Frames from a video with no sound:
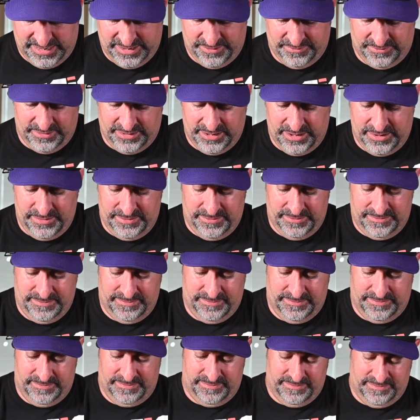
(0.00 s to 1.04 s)
There we go.
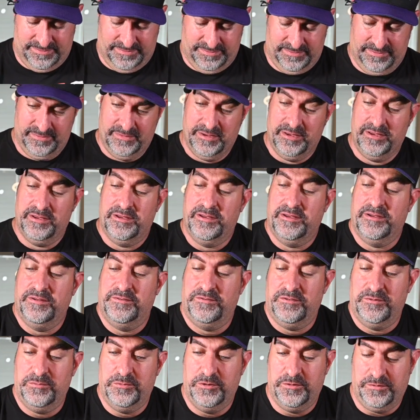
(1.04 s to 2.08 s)

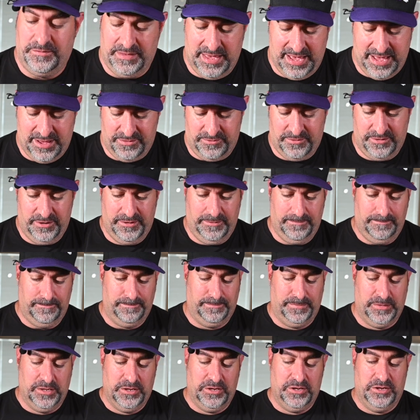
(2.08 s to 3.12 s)
Remove that one.
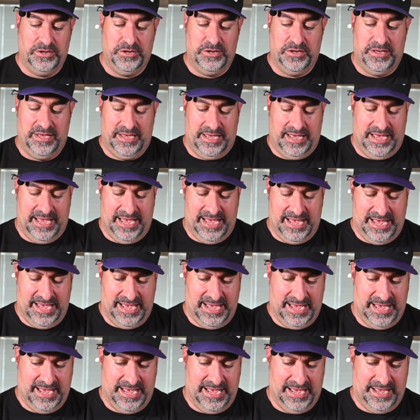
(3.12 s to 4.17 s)

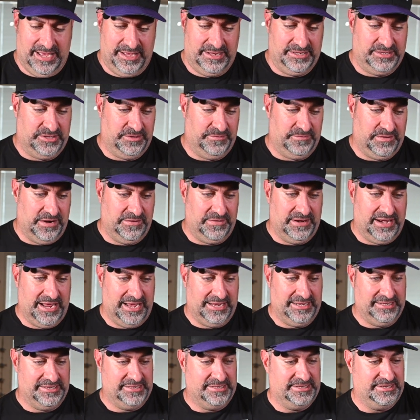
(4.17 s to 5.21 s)
Ah, so very
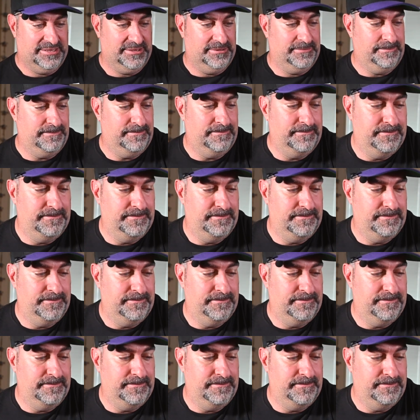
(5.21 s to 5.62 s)
nice.